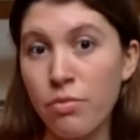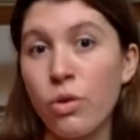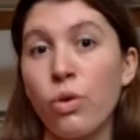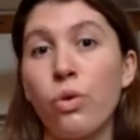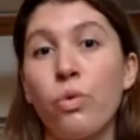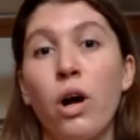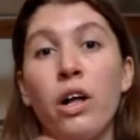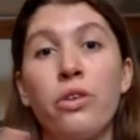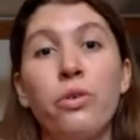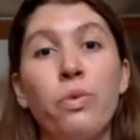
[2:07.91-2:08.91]
or while
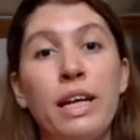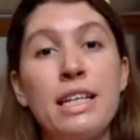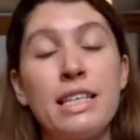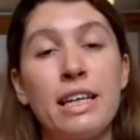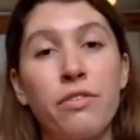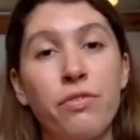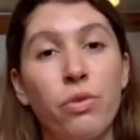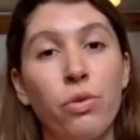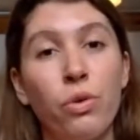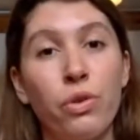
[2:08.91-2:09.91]
you're waiting
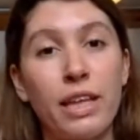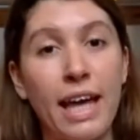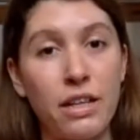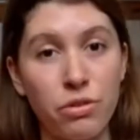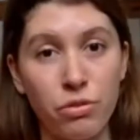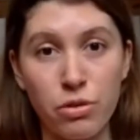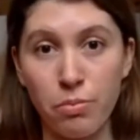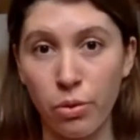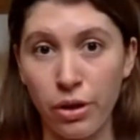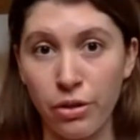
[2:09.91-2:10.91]
for the kettle to
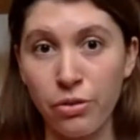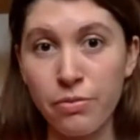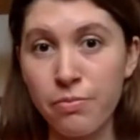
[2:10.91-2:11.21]
boil.